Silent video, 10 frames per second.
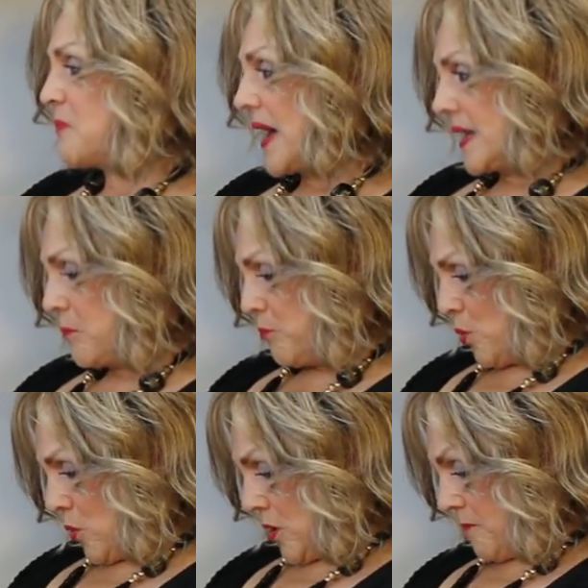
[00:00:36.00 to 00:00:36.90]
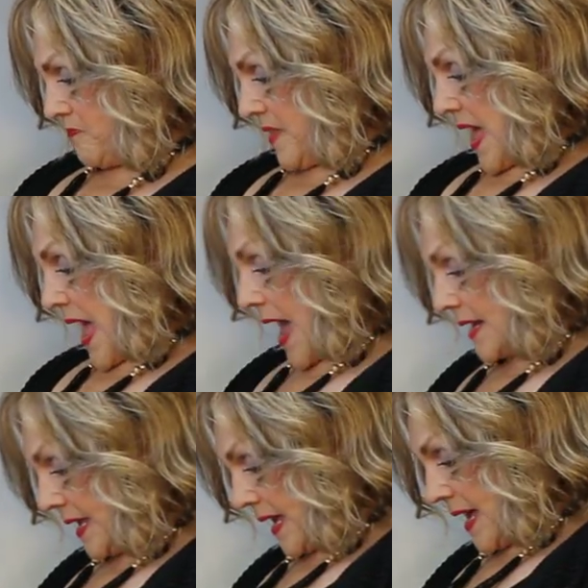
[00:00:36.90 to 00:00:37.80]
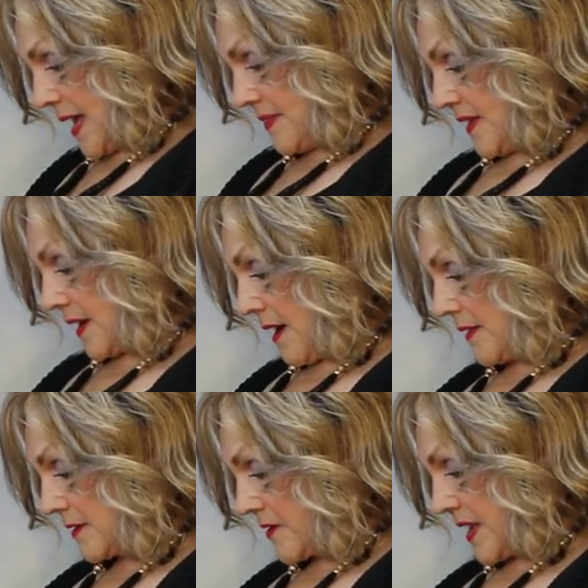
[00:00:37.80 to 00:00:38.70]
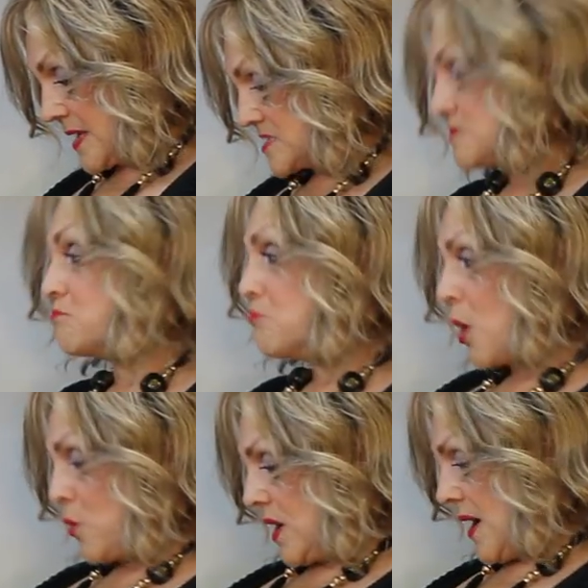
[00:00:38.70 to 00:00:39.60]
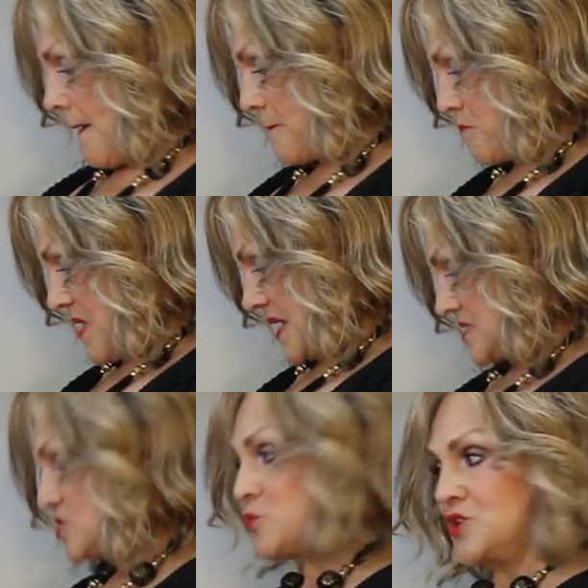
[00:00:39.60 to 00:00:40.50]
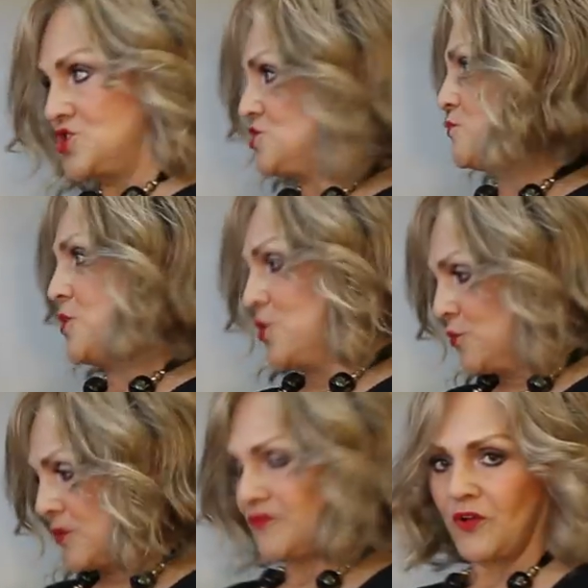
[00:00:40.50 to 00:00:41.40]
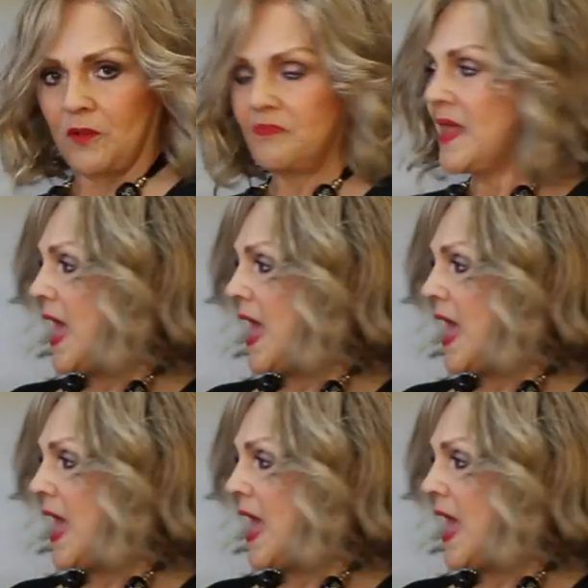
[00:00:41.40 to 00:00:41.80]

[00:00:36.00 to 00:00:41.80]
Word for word: by Gabor. And again, the color is Mocha Mist, which is beautiful.